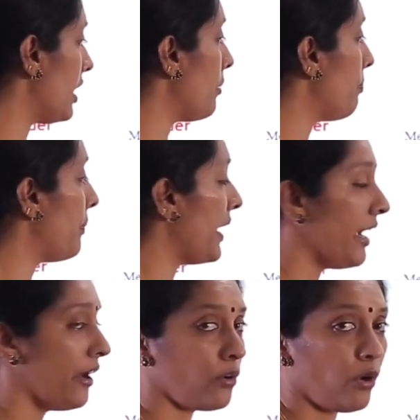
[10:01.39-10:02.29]
a
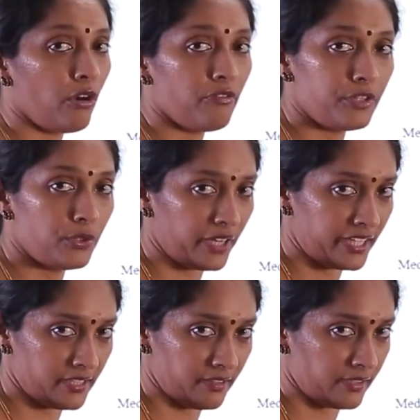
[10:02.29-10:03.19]
pair of
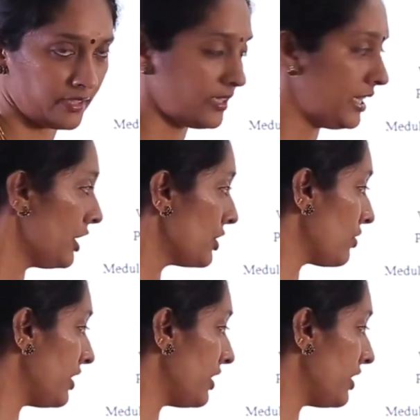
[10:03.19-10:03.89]
ureters. So